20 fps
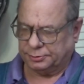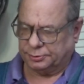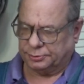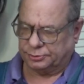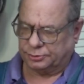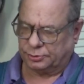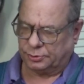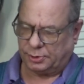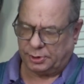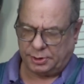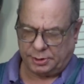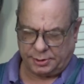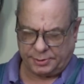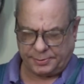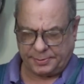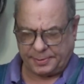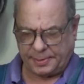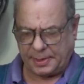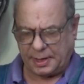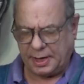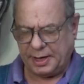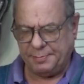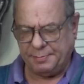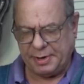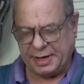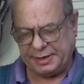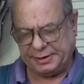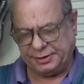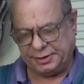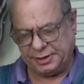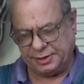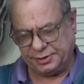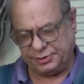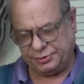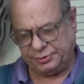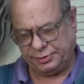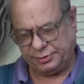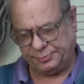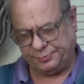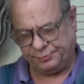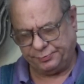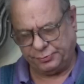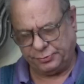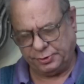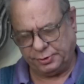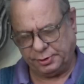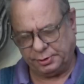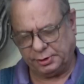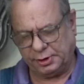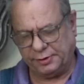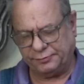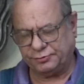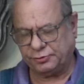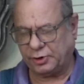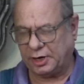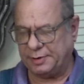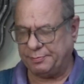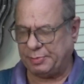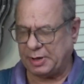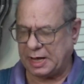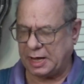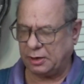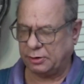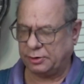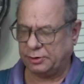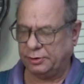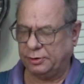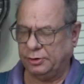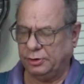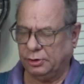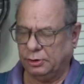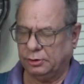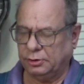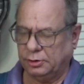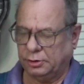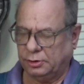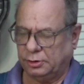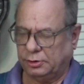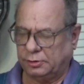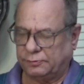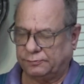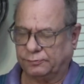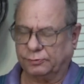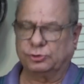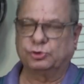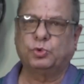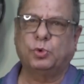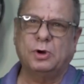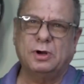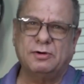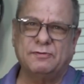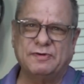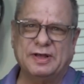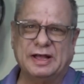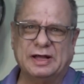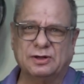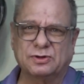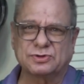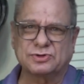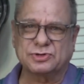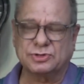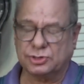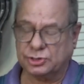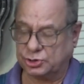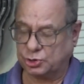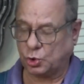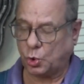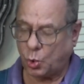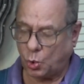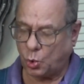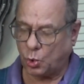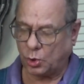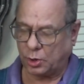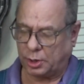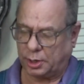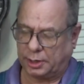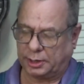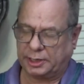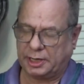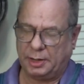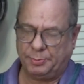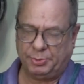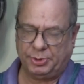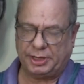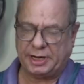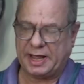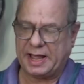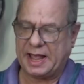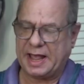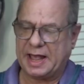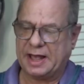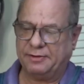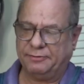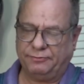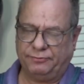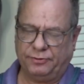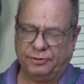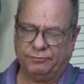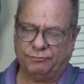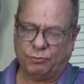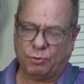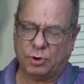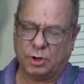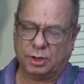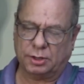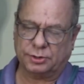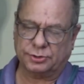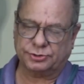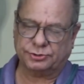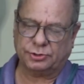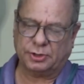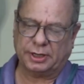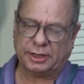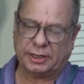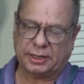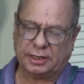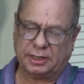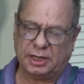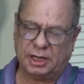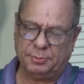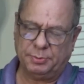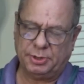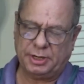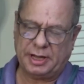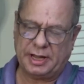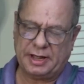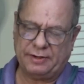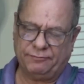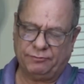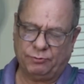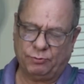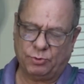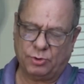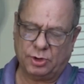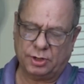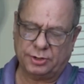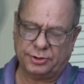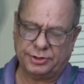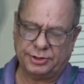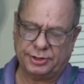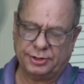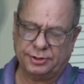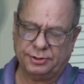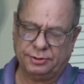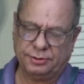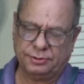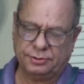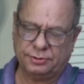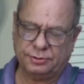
So I made this nut dry powder for 12 ounces or a cup and a half of water. So I got a cup and a half of water here.